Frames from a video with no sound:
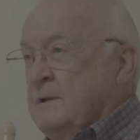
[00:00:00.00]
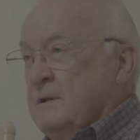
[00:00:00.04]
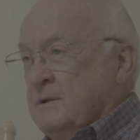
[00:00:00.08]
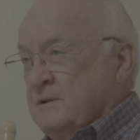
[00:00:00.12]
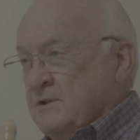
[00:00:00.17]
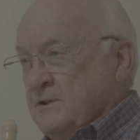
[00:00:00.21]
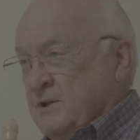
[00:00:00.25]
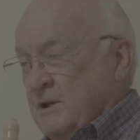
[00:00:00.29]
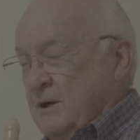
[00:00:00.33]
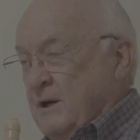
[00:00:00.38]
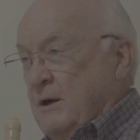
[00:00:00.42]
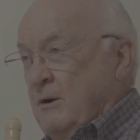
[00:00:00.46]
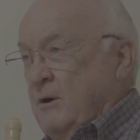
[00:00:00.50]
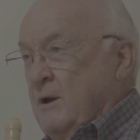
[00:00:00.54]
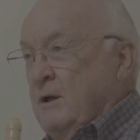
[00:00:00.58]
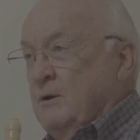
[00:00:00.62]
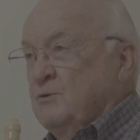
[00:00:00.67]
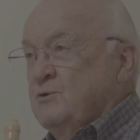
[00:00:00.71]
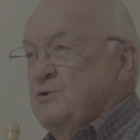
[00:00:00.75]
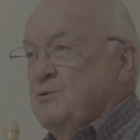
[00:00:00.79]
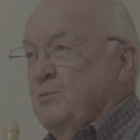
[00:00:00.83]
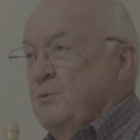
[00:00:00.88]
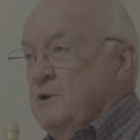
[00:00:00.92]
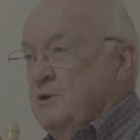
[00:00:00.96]

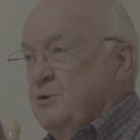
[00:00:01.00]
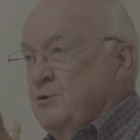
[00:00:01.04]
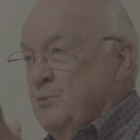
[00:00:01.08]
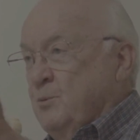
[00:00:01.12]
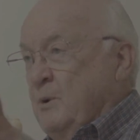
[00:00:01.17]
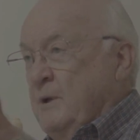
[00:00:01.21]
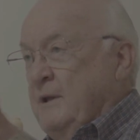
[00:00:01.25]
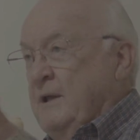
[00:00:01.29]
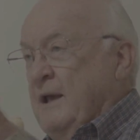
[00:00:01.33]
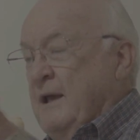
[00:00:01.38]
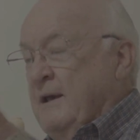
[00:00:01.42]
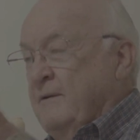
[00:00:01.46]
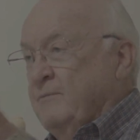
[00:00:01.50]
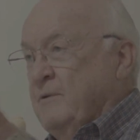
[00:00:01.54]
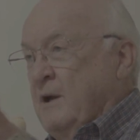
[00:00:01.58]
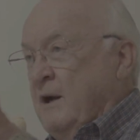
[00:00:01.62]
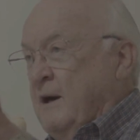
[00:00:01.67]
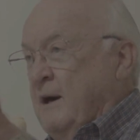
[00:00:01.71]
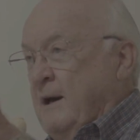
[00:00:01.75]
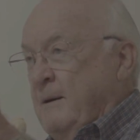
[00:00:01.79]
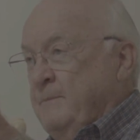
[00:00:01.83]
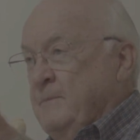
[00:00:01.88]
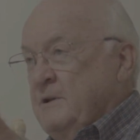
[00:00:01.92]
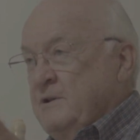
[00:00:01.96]
scenarios, which we have
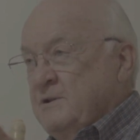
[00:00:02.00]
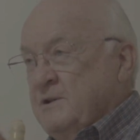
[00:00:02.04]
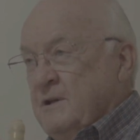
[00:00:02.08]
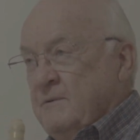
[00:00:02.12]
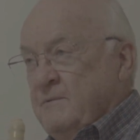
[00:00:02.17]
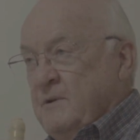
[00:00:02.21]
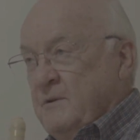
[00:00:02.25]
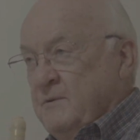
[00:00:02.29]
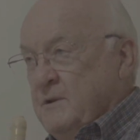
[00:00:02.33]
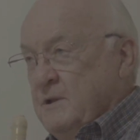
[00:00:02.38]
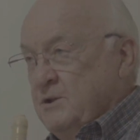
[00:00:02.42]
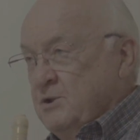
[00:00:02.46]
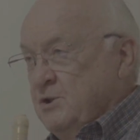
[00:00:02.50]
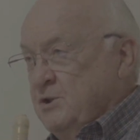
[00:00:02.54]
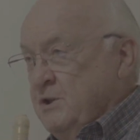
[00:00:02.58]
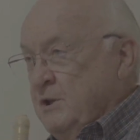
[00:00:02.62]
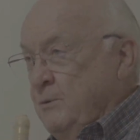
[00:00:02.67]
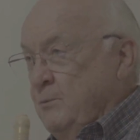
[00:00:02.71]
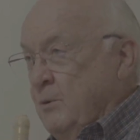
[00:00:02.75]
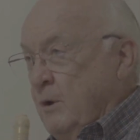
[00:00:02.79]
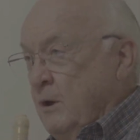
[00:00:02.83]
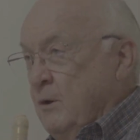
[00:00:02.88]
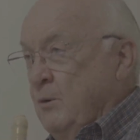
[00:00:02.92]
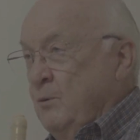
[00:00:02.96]
copies of it that she
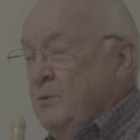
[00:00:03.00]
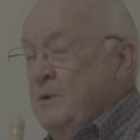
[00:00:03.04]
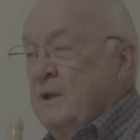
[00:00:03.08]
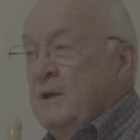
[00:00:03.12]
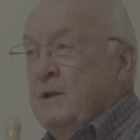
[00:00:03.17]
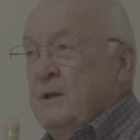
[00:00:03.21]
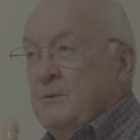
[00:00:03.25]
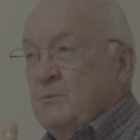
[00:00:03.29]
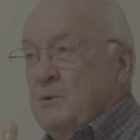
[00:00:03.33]
wrote,